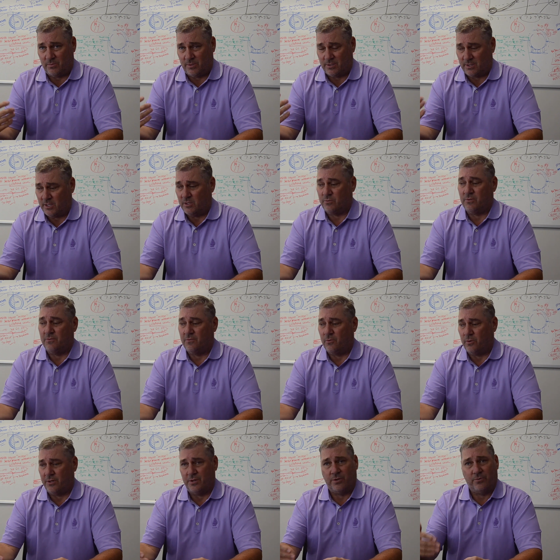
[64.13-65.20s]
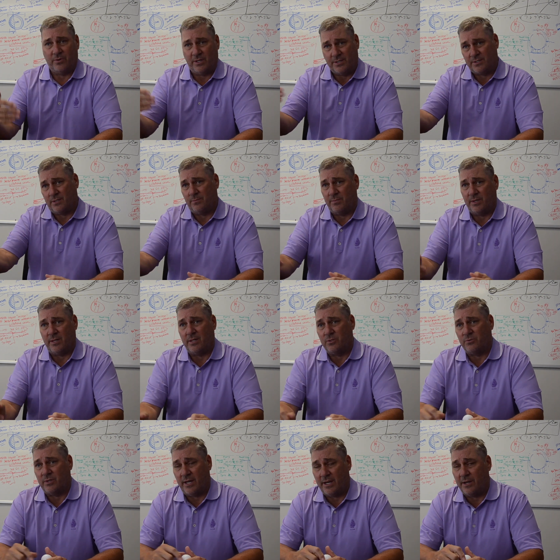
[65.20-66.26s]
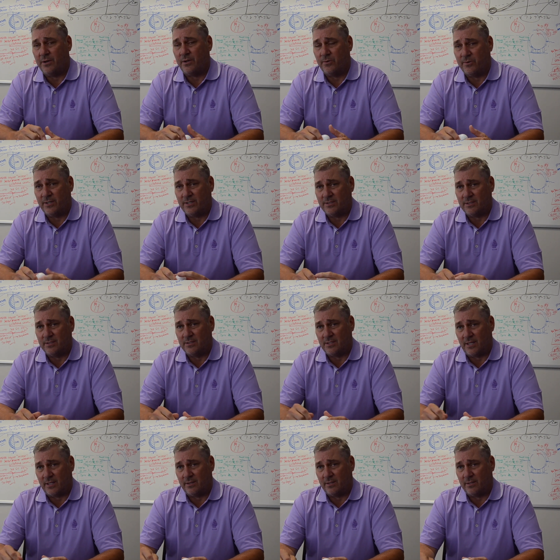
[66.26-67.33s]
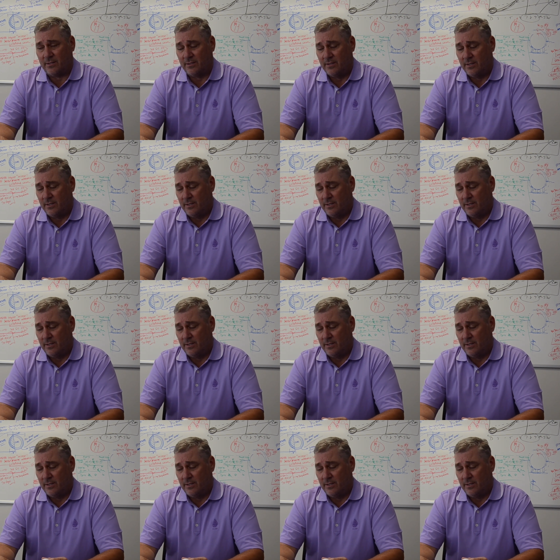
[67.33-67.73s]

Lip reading: where it's 140 degrees can be 180 degrees inside the